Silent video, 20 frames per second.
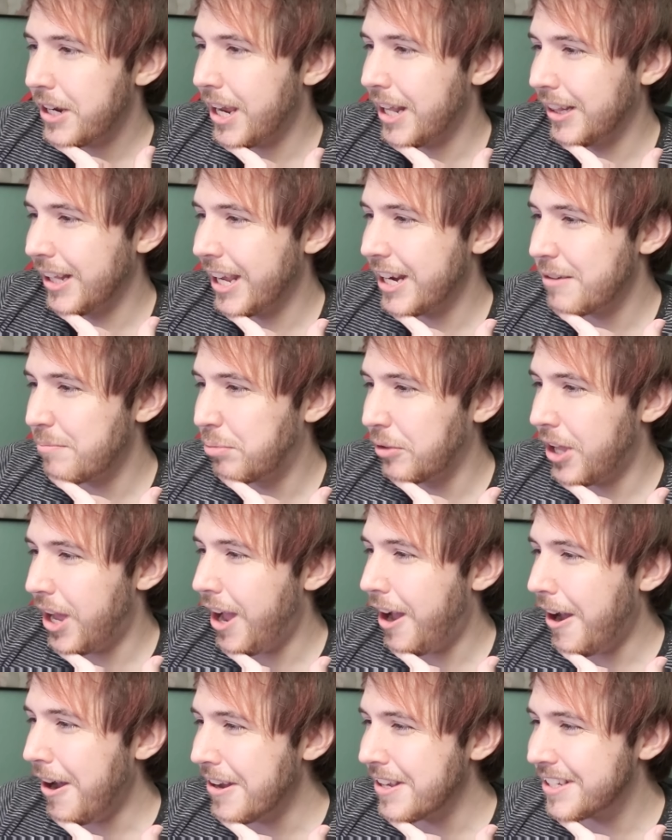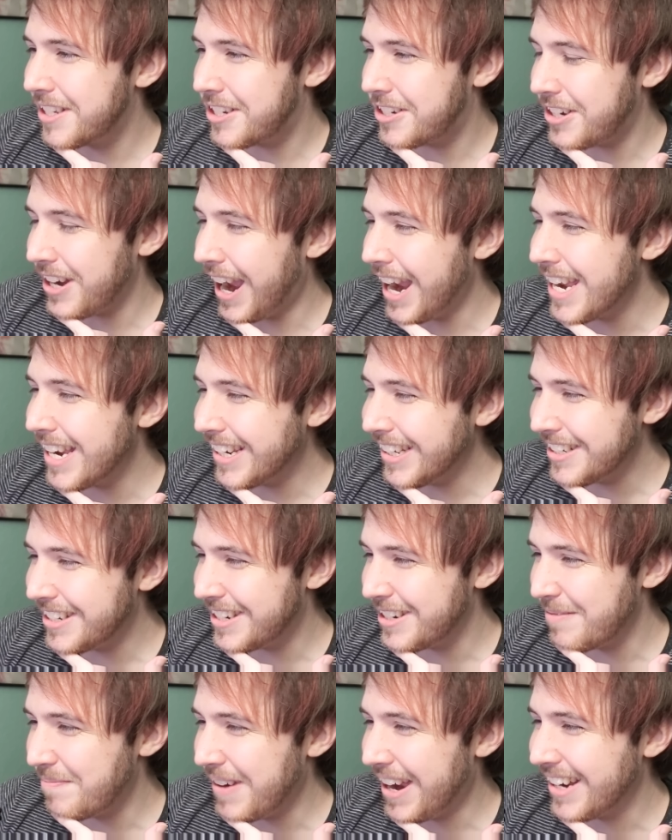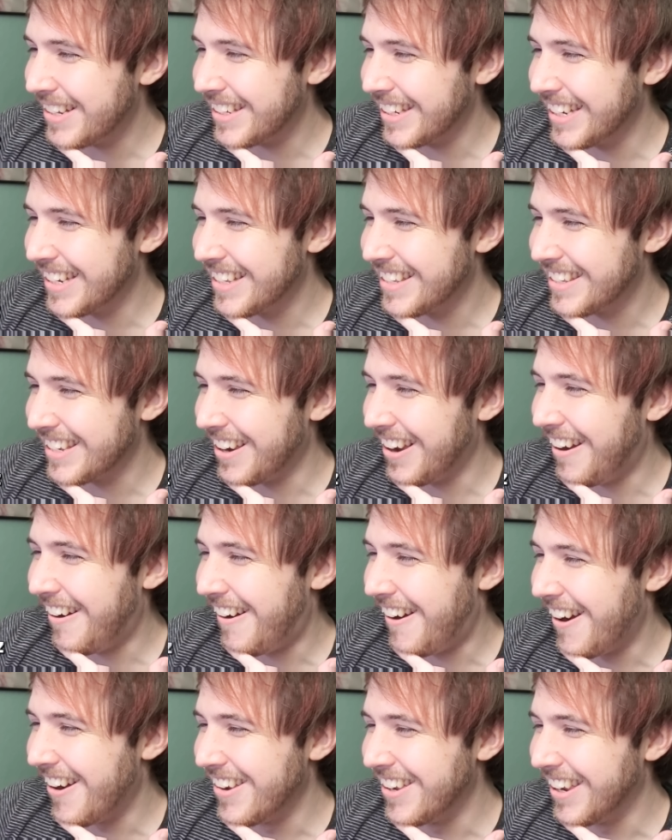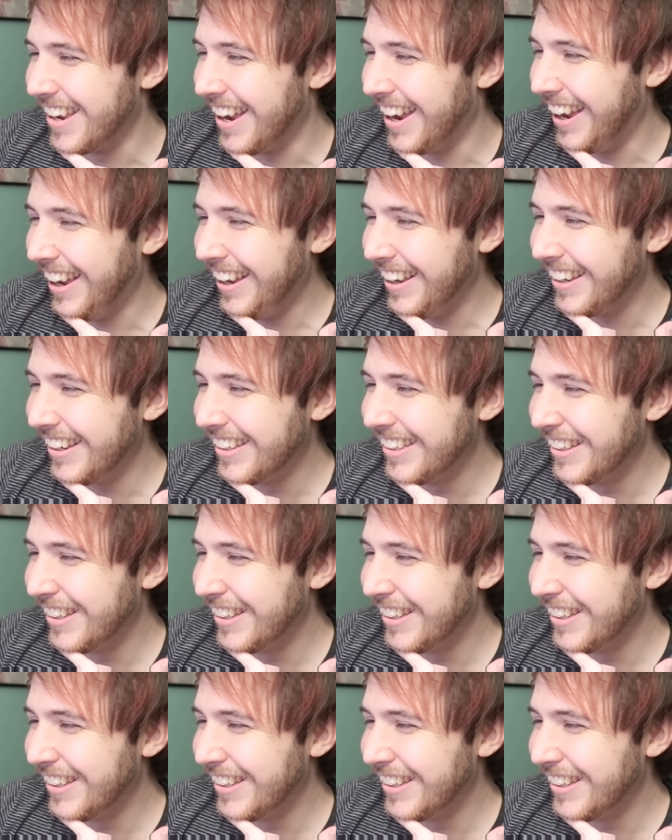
I got Letty Block. Oh, it's Chaika. She's about to eat some. Oh, yeah.